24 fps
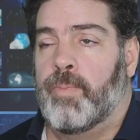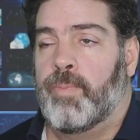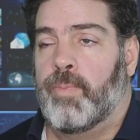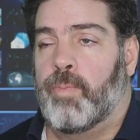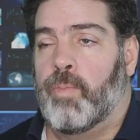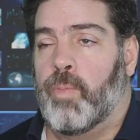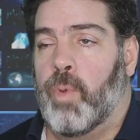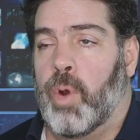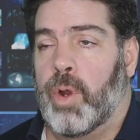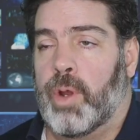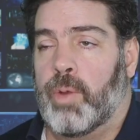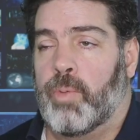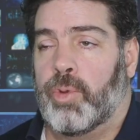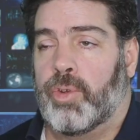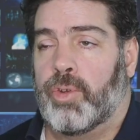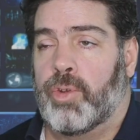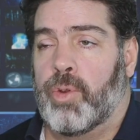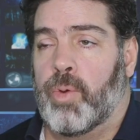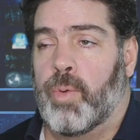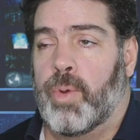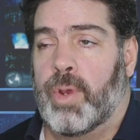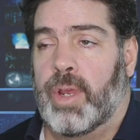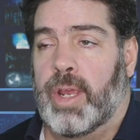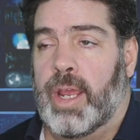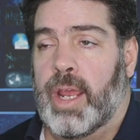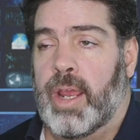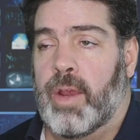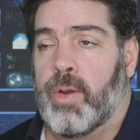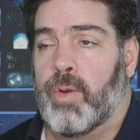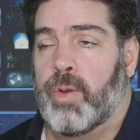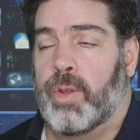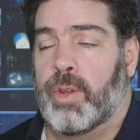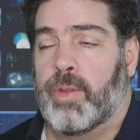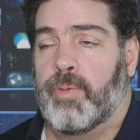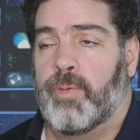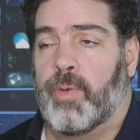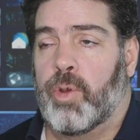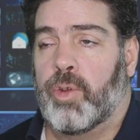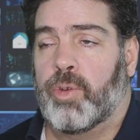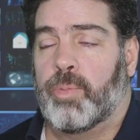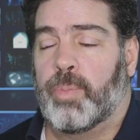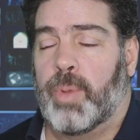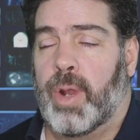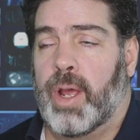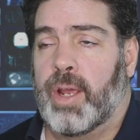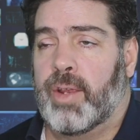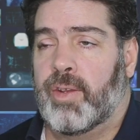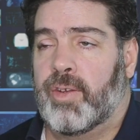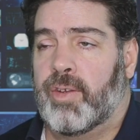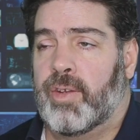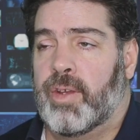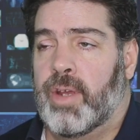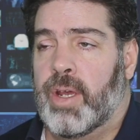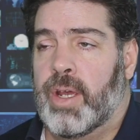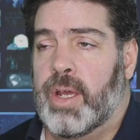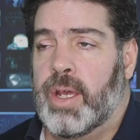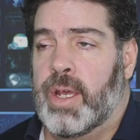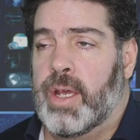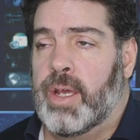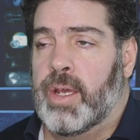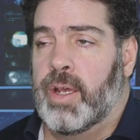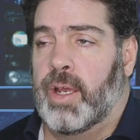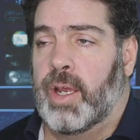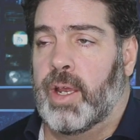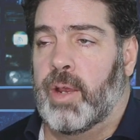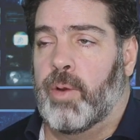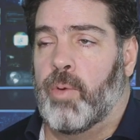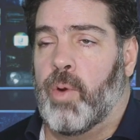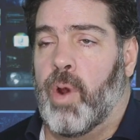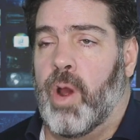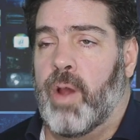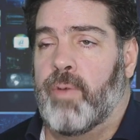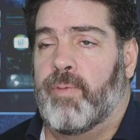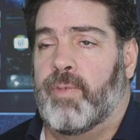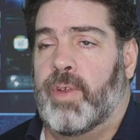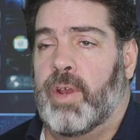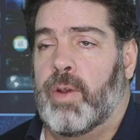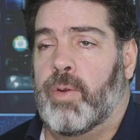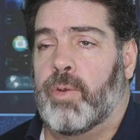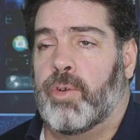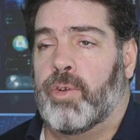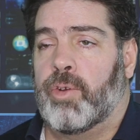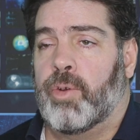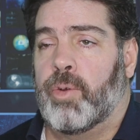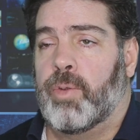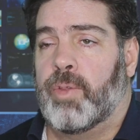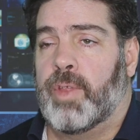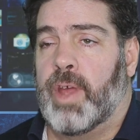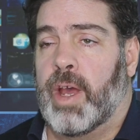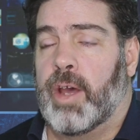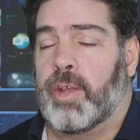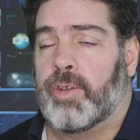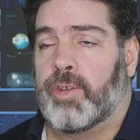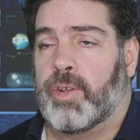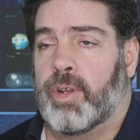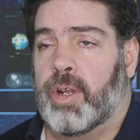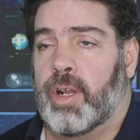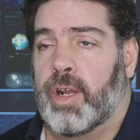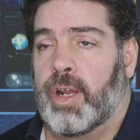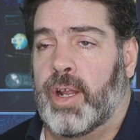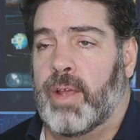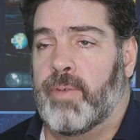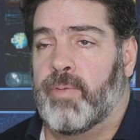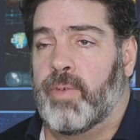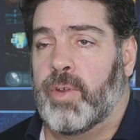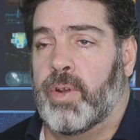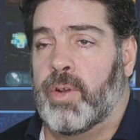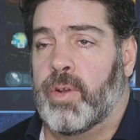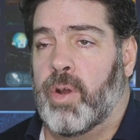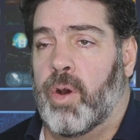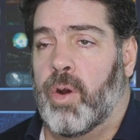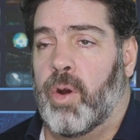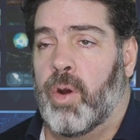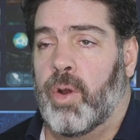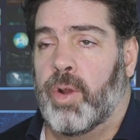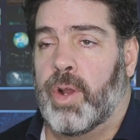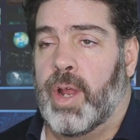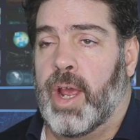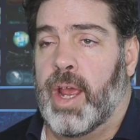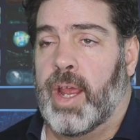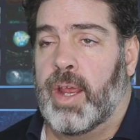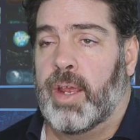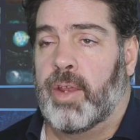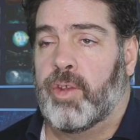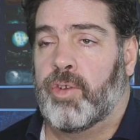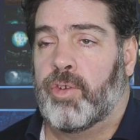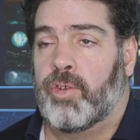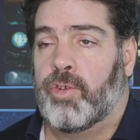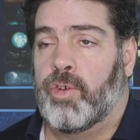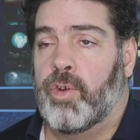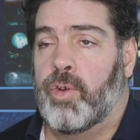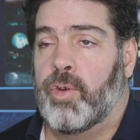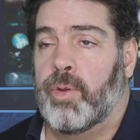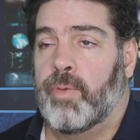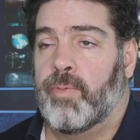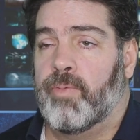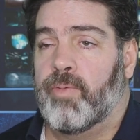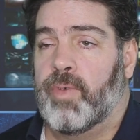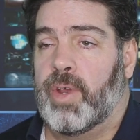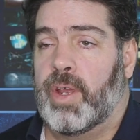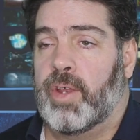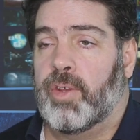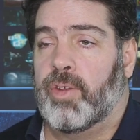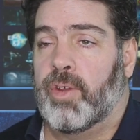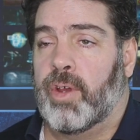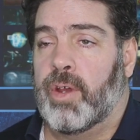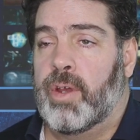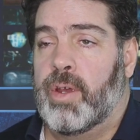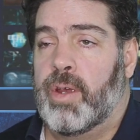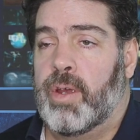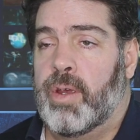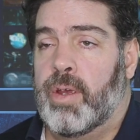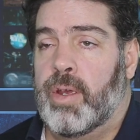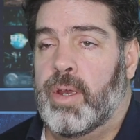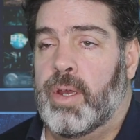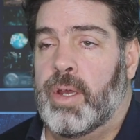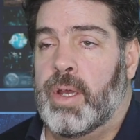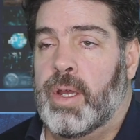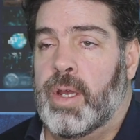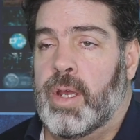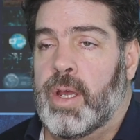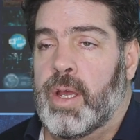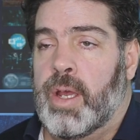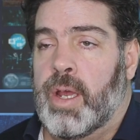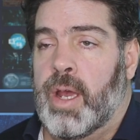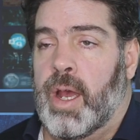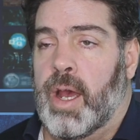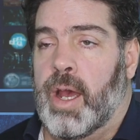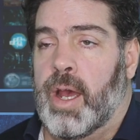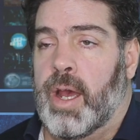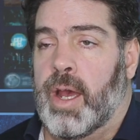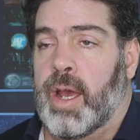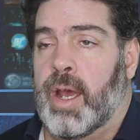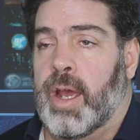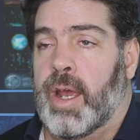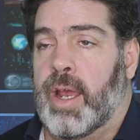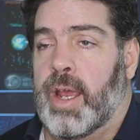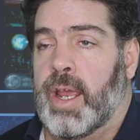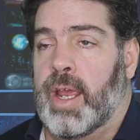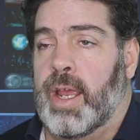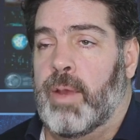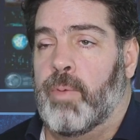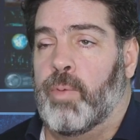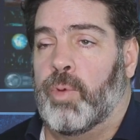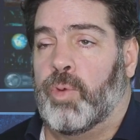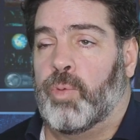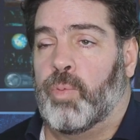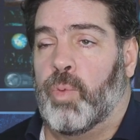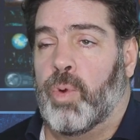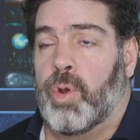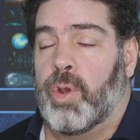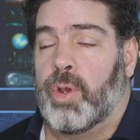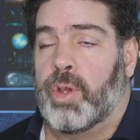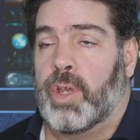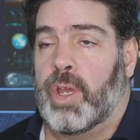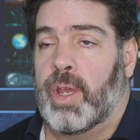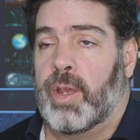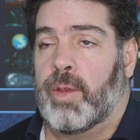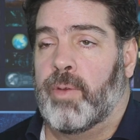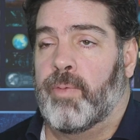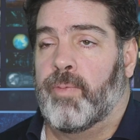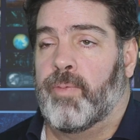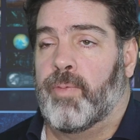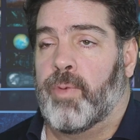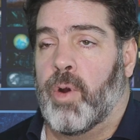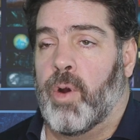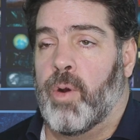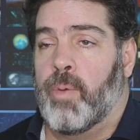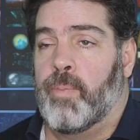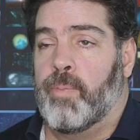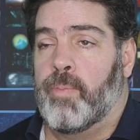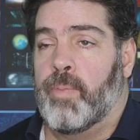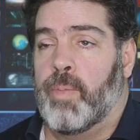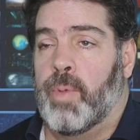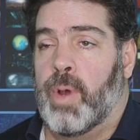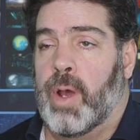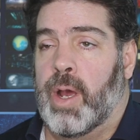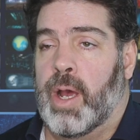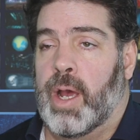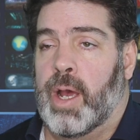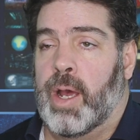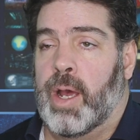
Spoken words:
what he was doing here in the first place. He arrived here in 2011 on a student visa. He was working from